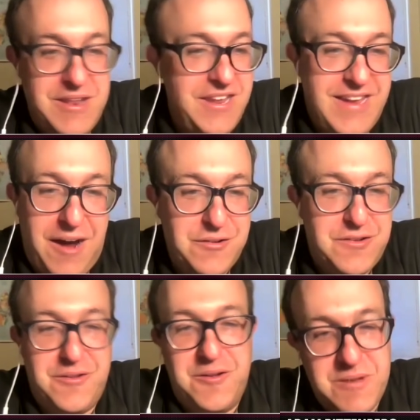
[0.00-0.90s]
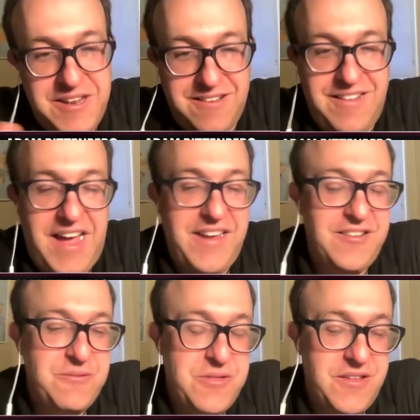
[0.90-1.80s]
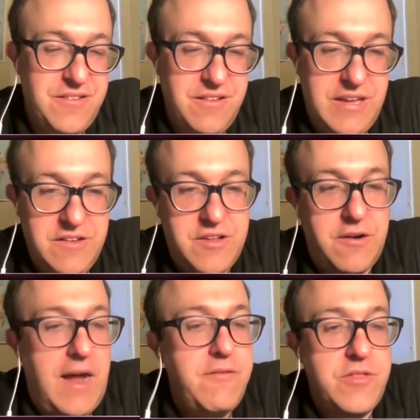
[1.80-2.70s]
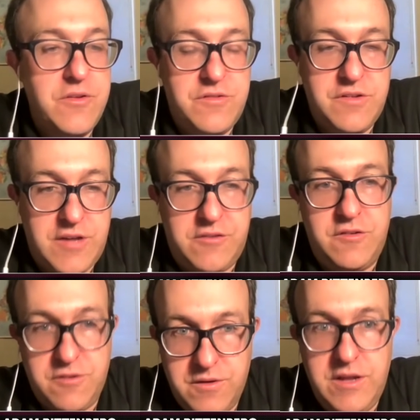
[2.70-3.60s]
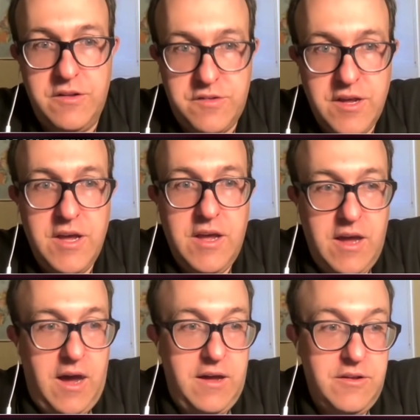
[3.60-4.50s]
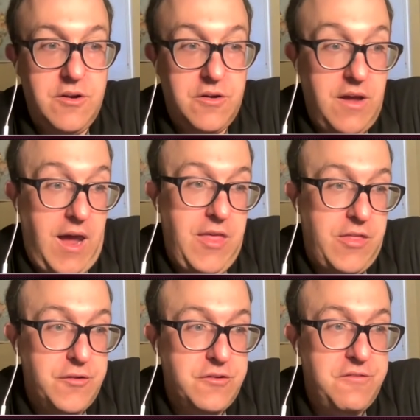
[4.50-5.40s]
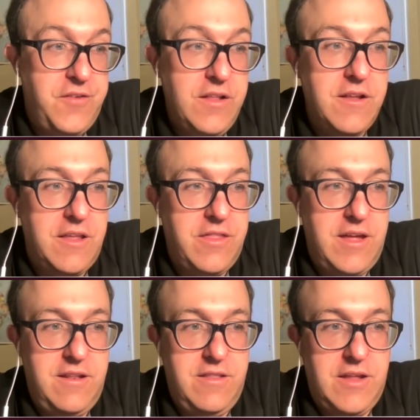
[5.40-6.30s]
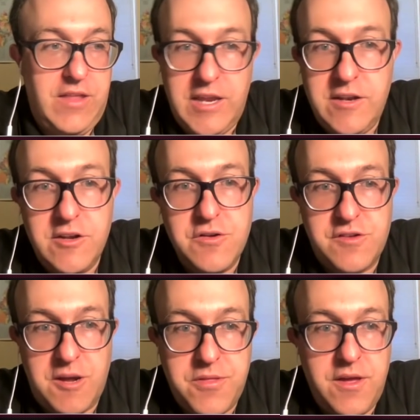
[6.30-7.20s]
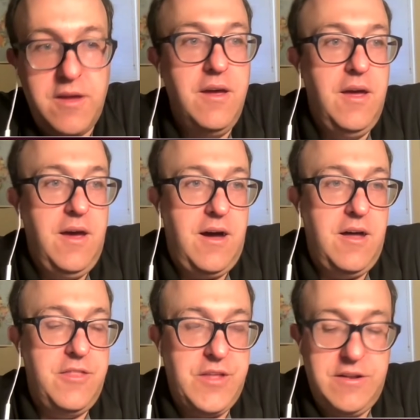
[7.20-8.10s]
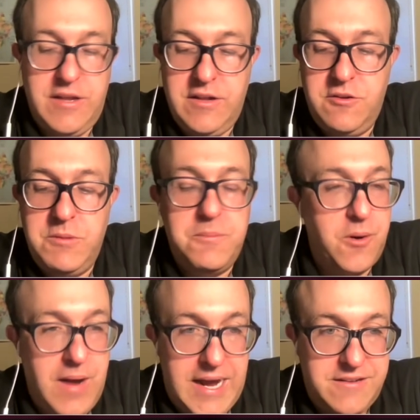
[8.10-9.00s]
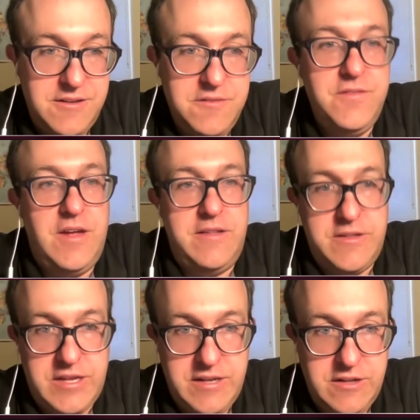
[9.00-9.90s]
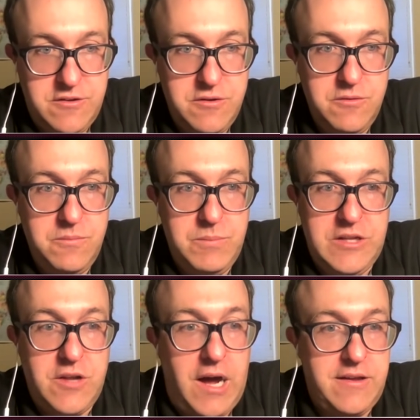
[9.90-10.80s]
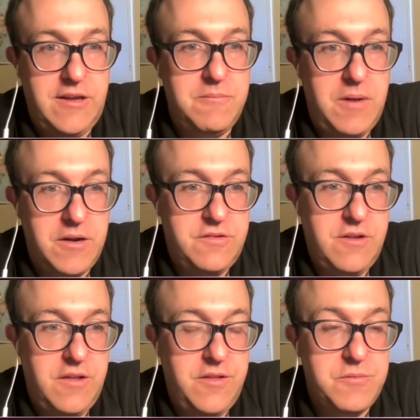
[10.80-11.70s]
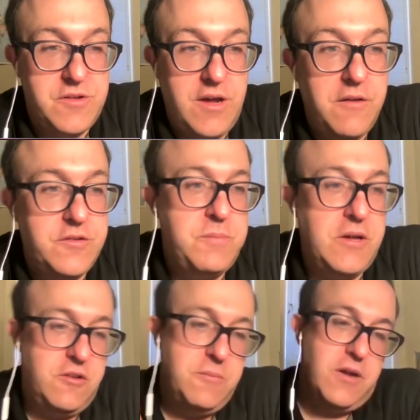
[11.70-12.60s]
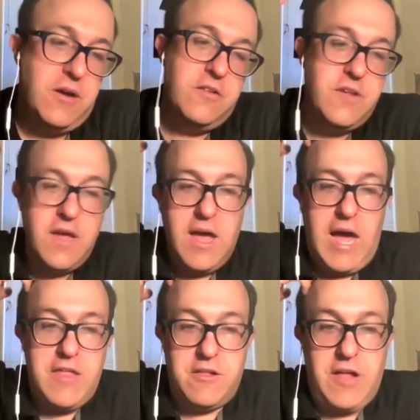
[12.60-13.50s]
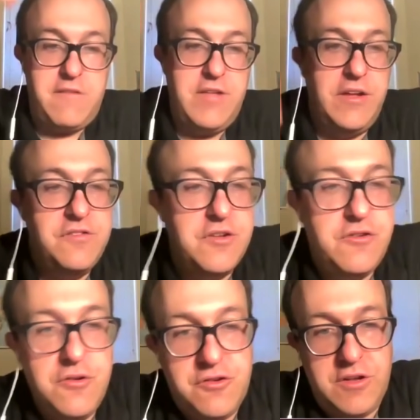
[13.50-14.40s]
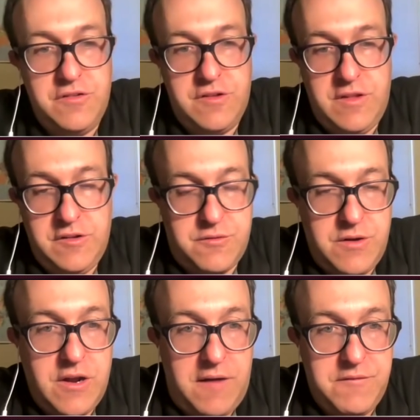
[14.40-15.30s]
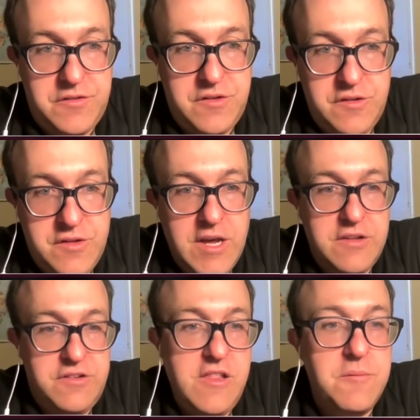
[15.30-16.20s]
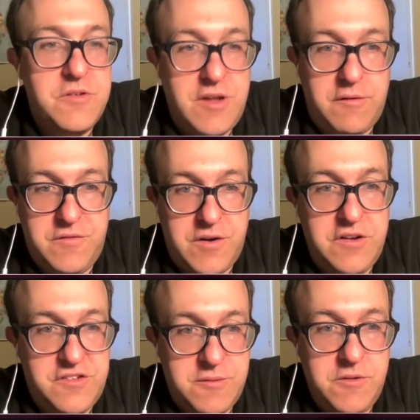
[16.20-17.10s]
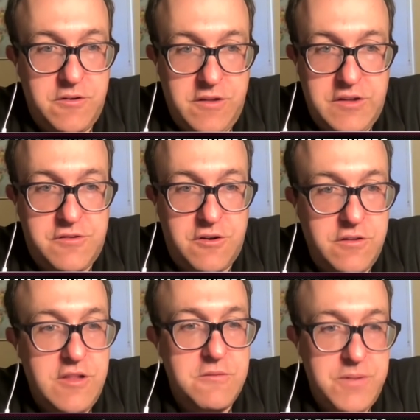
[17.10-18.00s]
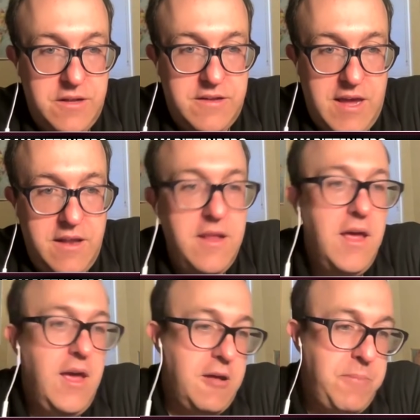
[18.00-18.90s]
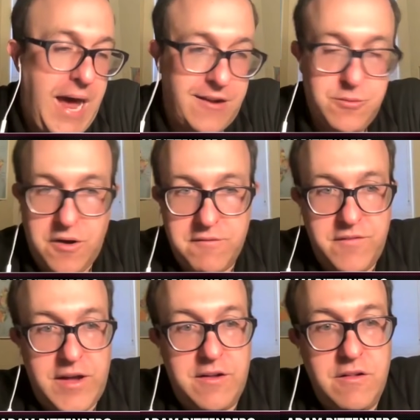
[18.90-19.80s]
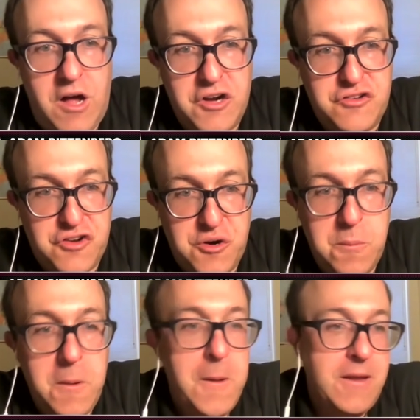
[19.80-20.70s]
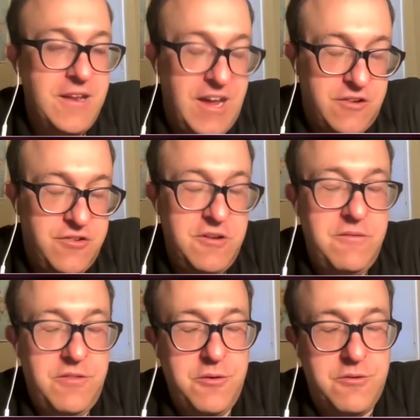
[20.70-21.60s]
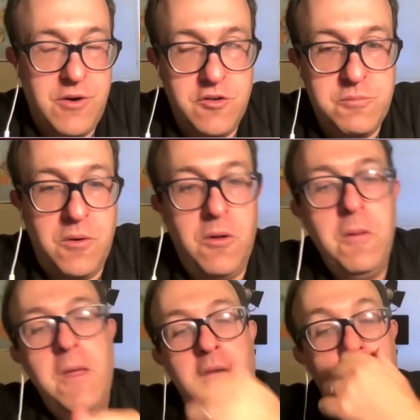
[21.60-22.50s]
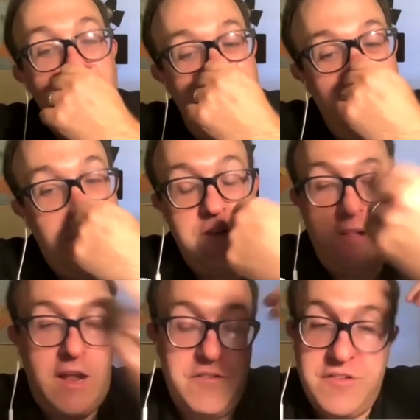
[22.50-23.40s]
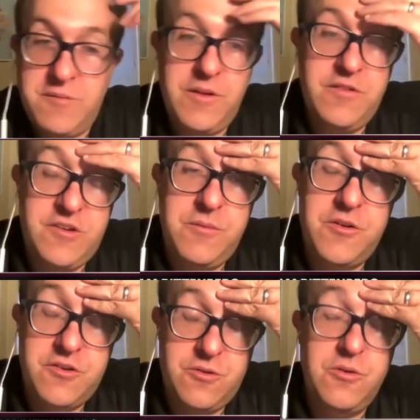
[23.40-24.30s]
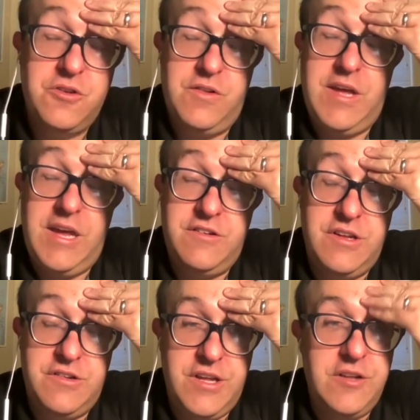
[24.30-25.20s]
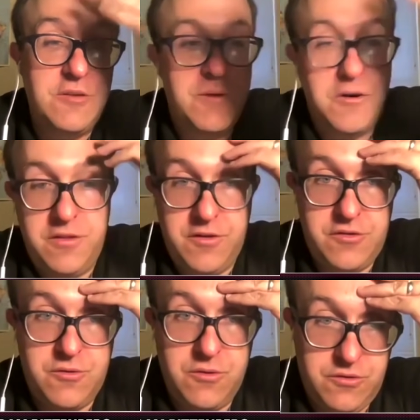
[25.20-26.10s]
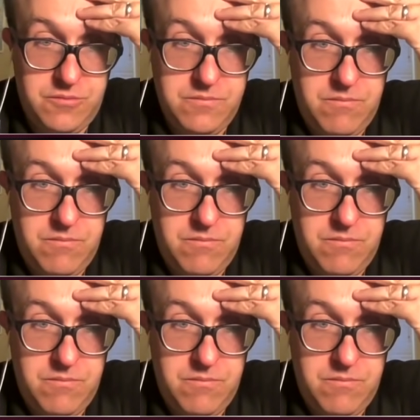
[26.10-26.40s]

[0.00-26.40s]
council or mini alliance within the leagues that are having those discussions. So it is, I think there's a feeling that they need to do something, that they need to be proactive, and that they need to be talking amongst themselves, especially because I think a lot of the institutions in these three conferences see themselves very similarly. Certainly the Big Ten and Pac-12 have had a long-term connection through the Rose Bowl. And then I think there's a lot of similar schools in the ACC to both of those schools.